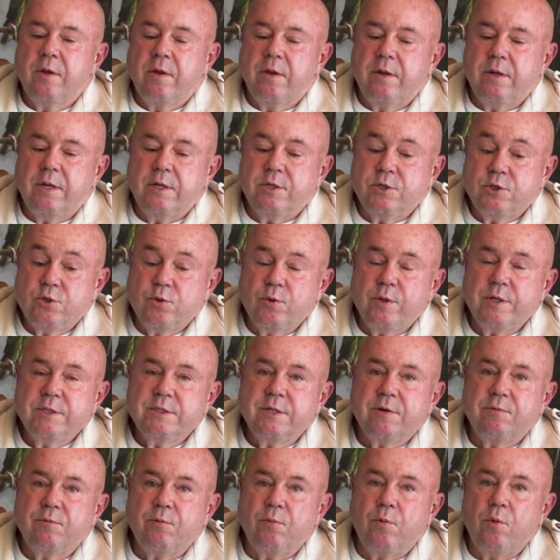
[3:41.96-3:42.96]
the choice
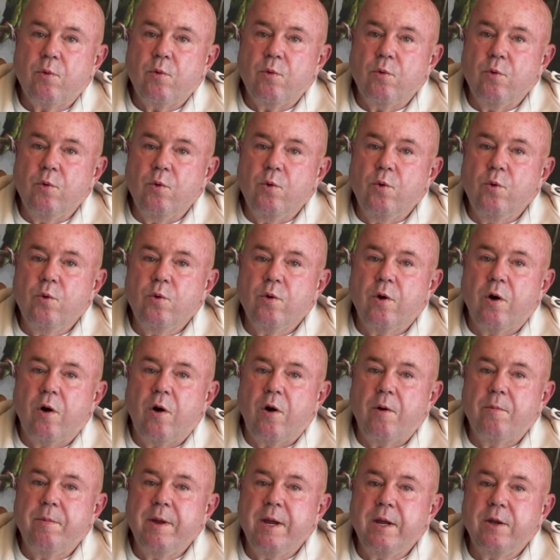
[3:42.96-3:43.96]
of who
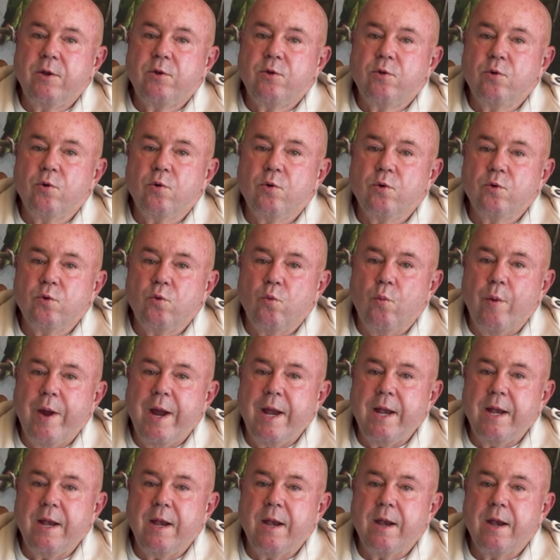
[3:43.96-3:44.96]
are being taught
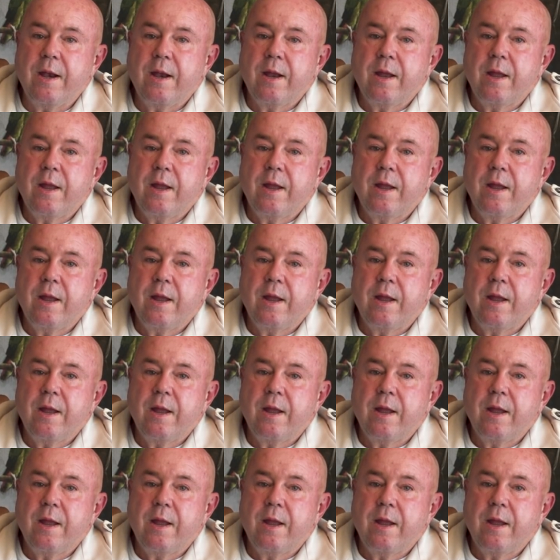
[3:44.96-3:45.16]
when,